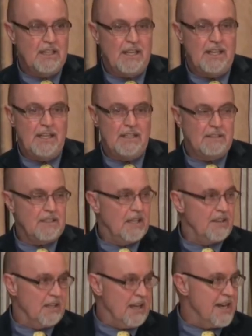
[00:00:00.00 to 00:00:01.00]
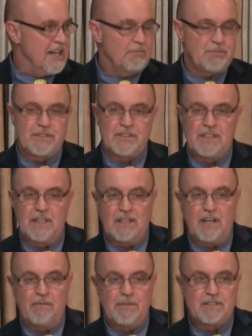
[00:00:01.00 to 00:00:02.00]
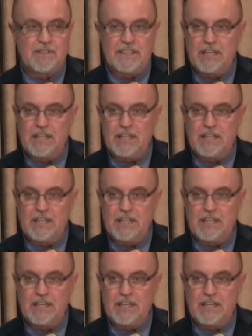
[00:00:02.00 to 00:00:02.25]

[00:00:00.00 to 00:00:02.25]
And the lineups obviously